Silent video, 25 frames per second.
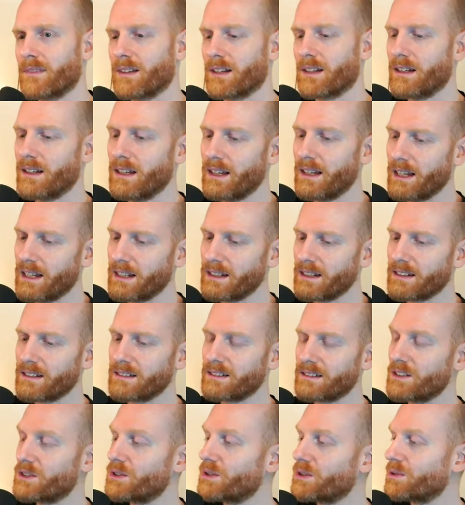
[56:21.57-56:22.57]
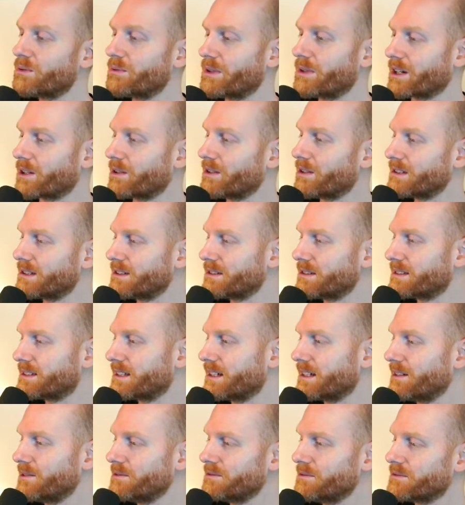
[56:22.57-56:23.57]
And did you record
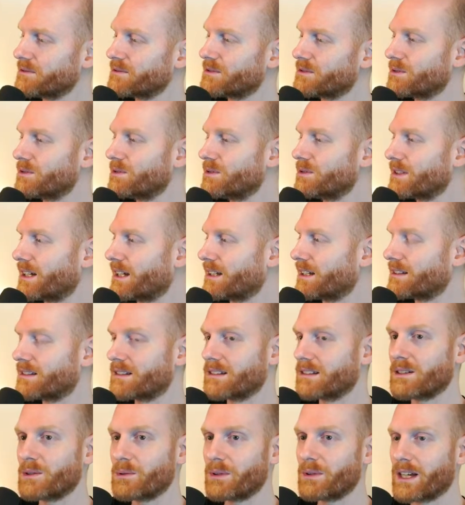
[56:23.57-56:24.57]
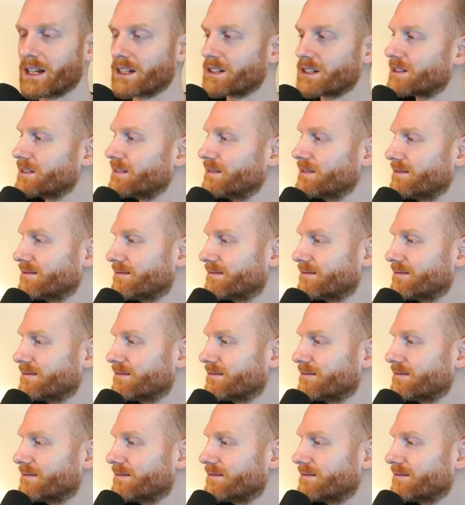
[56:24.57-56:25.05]
yourself to get the reaction?